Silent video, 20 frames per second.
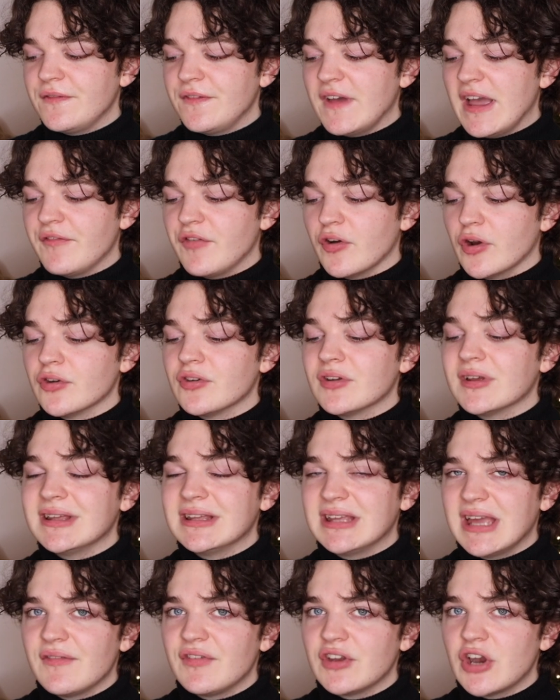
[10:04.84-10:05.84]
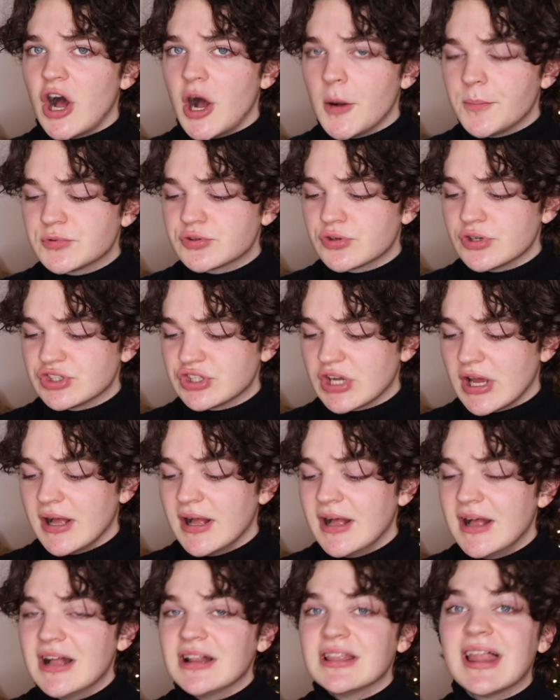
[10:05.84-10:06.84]
favoured. Give it up, Trisha.
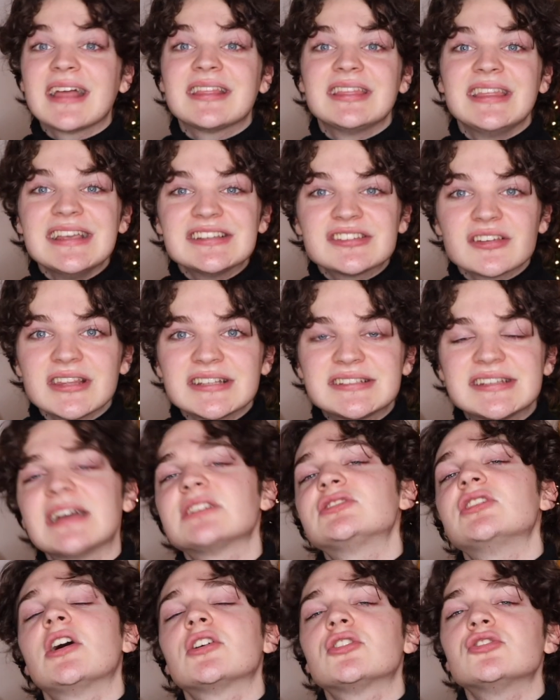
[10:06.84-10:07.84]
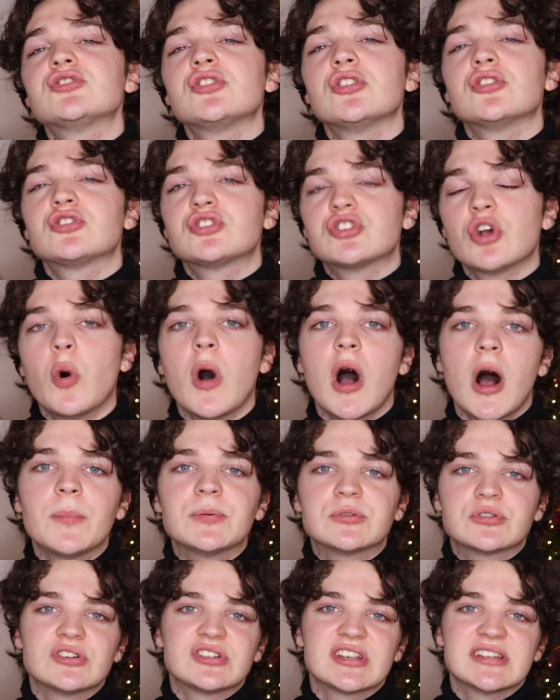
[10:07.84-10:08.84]
Like, these are the TikTokers who are so up
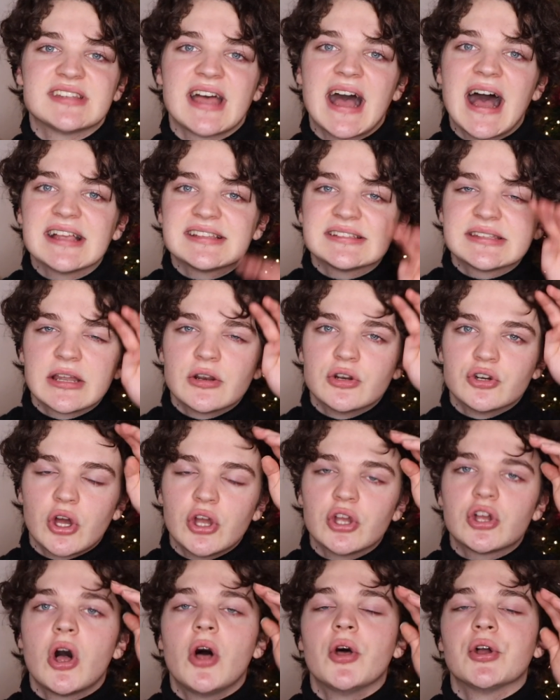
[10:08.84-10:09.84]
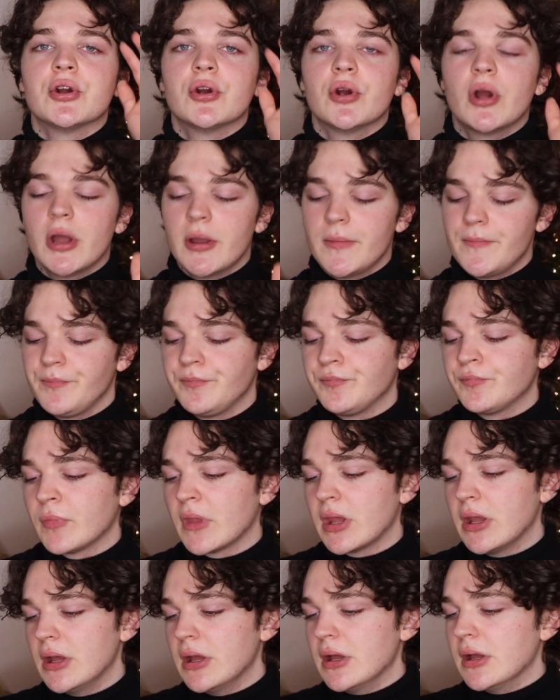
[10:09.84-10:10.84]
Trisha's ass that are now calling her out.
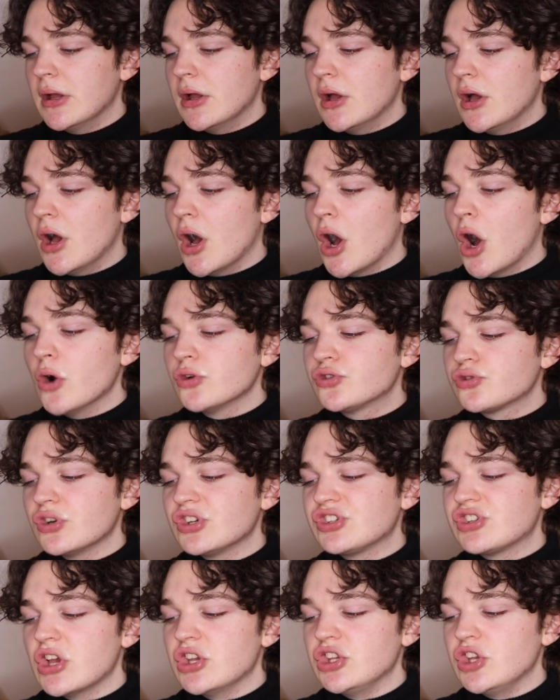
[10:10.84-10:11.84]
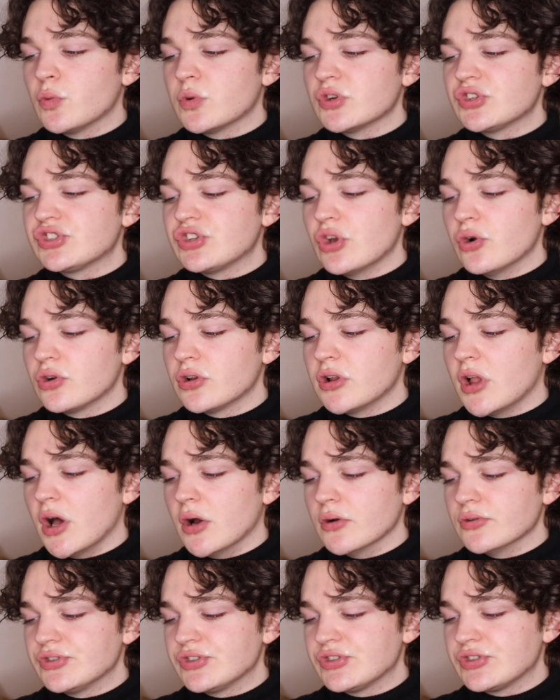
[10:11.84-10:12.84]
Oh, Trisha, you were so
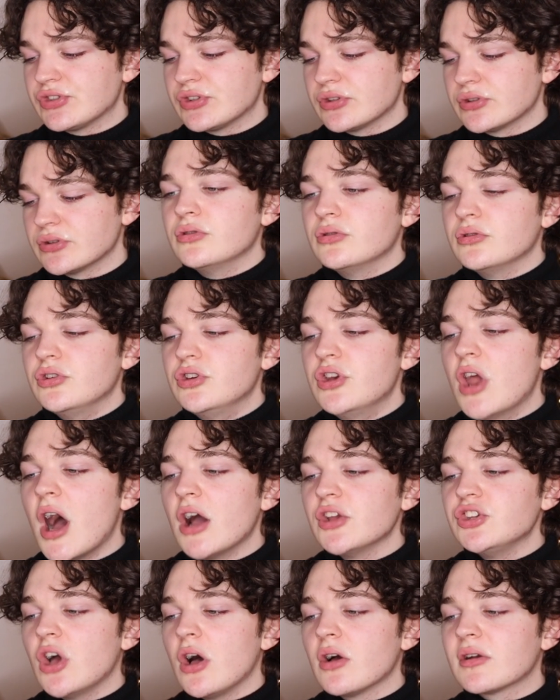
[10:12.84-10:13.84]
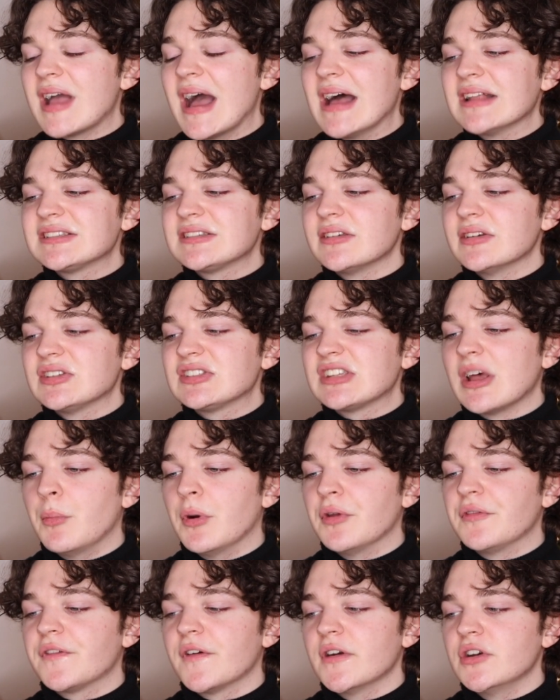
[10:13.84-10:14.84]
close. Not y'all canceling
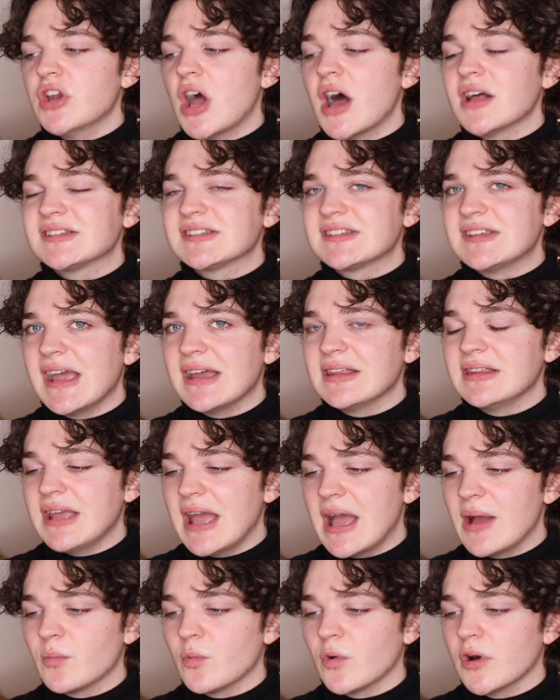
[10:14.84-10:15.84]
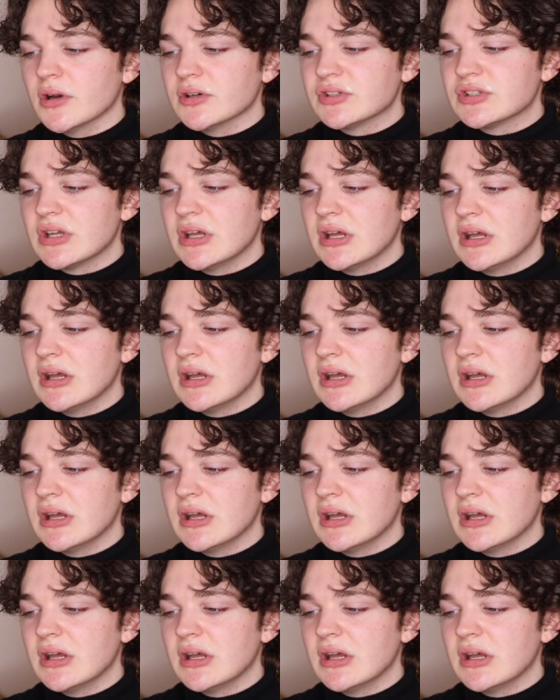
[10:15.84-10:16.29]
someone for not saying the M word.